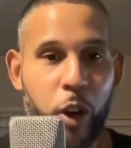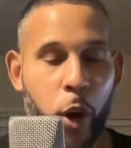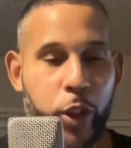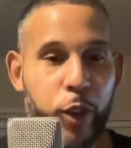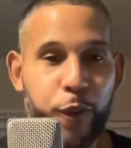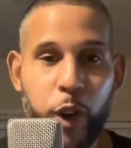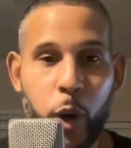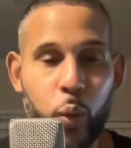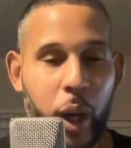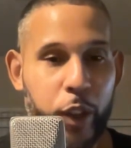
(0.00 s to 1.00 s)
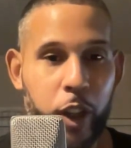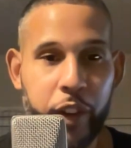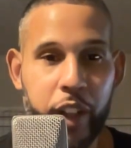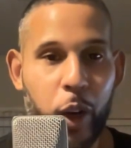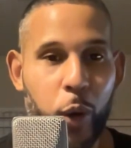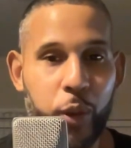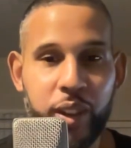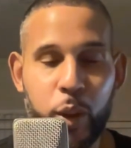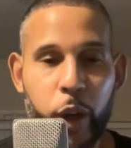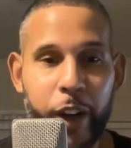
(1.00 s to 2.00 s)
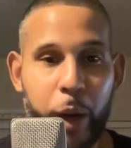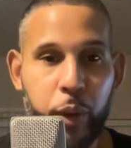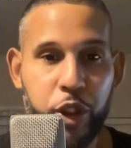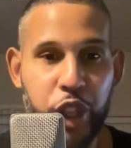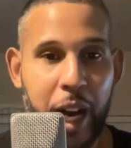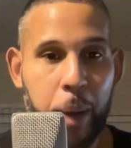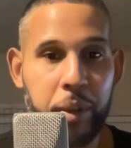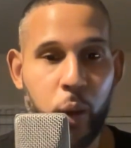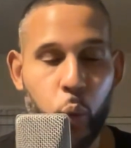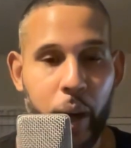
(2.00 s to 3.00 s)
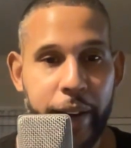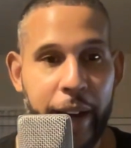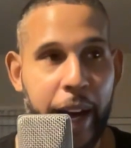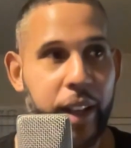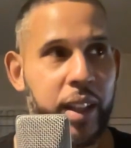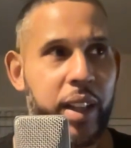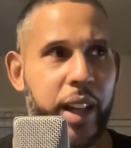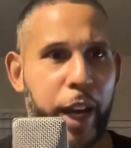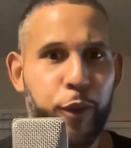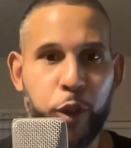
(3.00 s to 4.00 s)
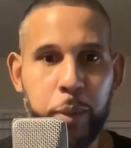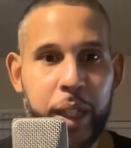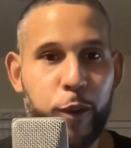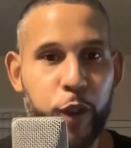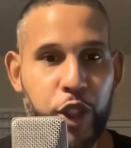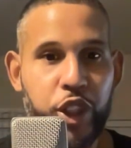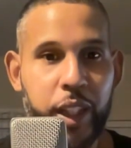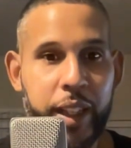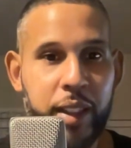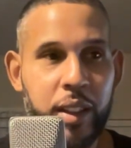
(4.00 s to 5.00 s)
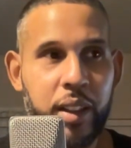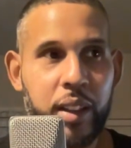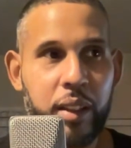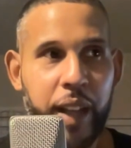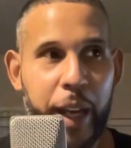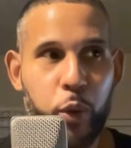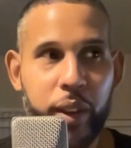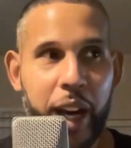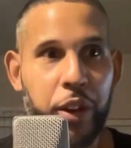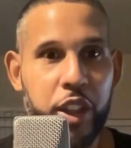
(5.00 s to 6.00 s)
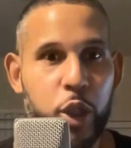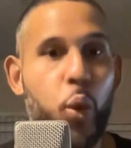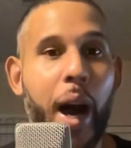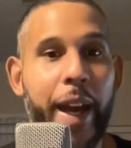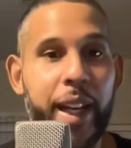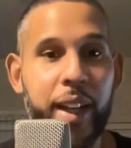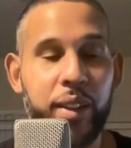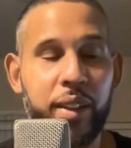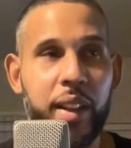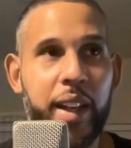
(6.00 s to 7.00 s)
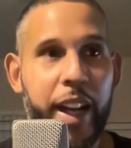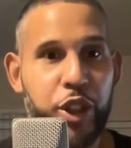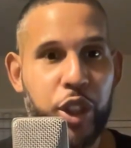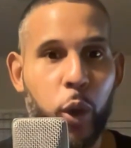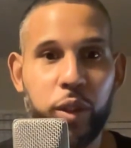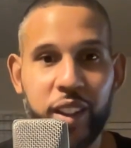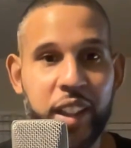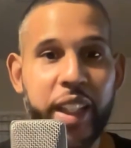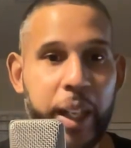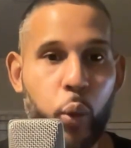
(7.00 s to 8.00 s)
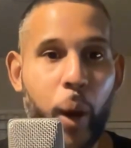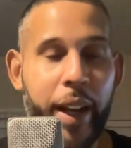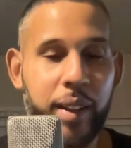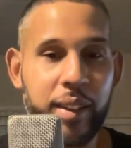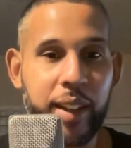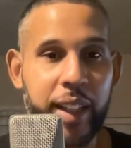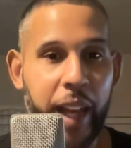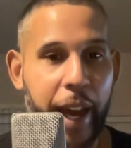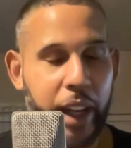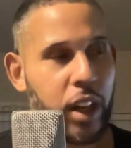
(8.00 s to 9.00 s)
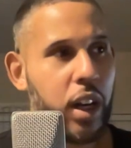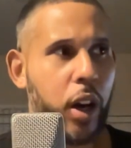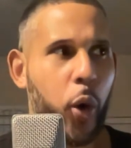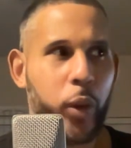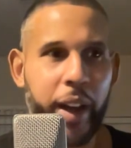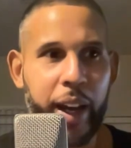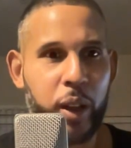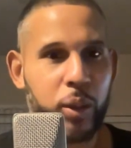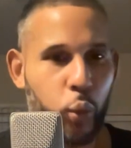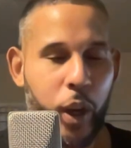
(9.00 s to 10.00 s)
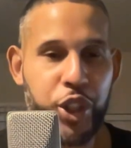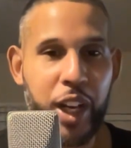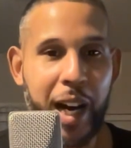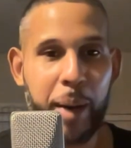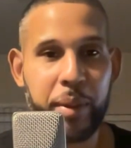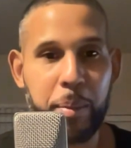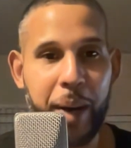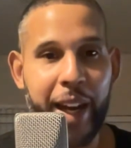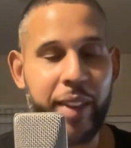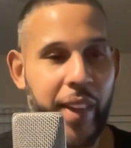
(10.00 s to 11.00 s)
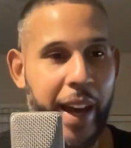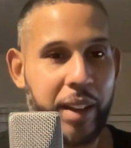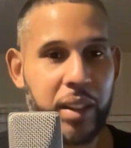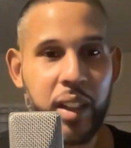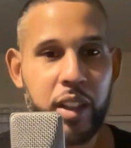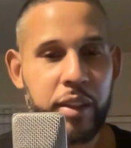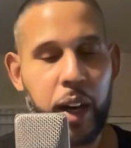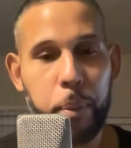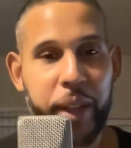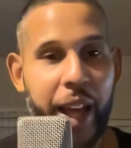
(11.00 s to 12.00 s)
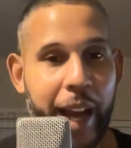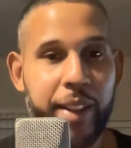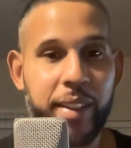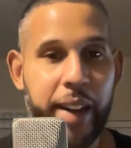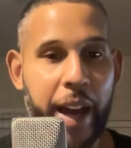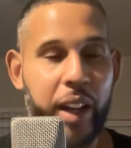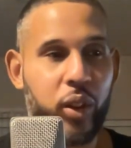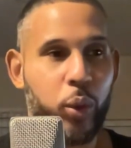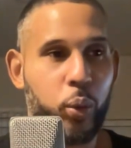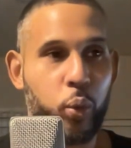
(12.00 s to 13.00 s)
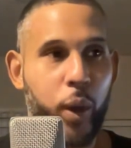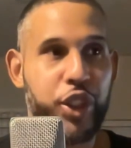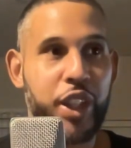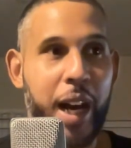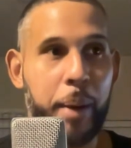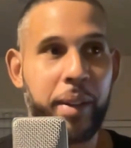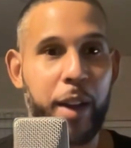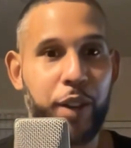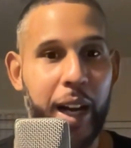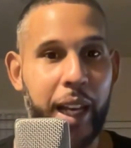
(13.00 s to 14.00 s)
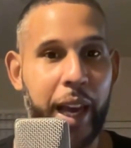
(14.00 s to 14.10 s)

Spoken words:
on your phone while you're on the go, see where you're at with jobs and whatnot. And for me, visually, like with how the UI is, it shows a clean way to see, like, okay, what jobs am I in that applied status? What jobs have I